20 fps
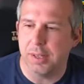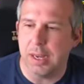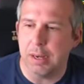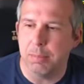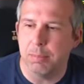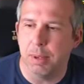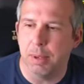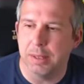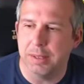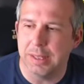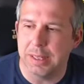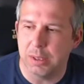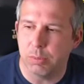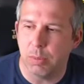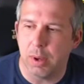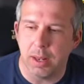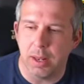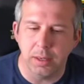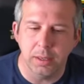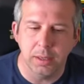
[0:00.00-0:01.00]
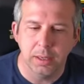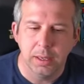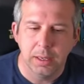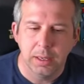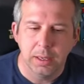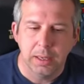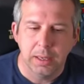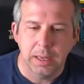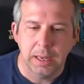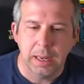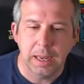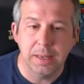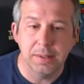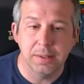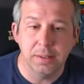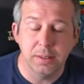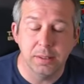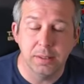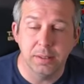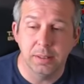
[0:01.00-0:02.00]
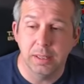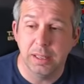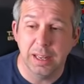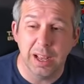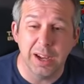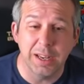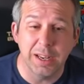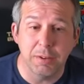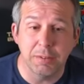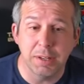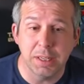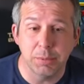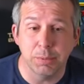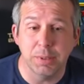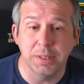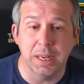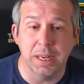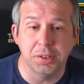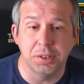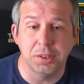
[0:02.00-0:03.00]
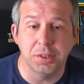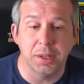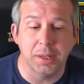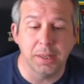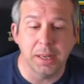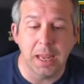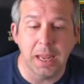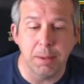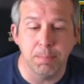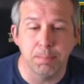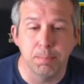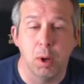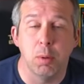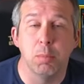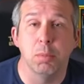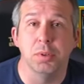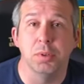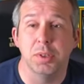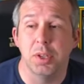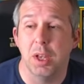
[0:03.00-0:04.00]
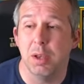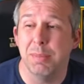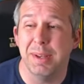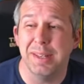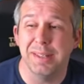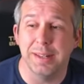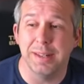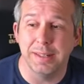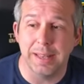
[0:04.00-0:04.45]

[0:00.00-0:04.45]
seen, but this one is, the idea of this one is actually to keep Bommal's turn meter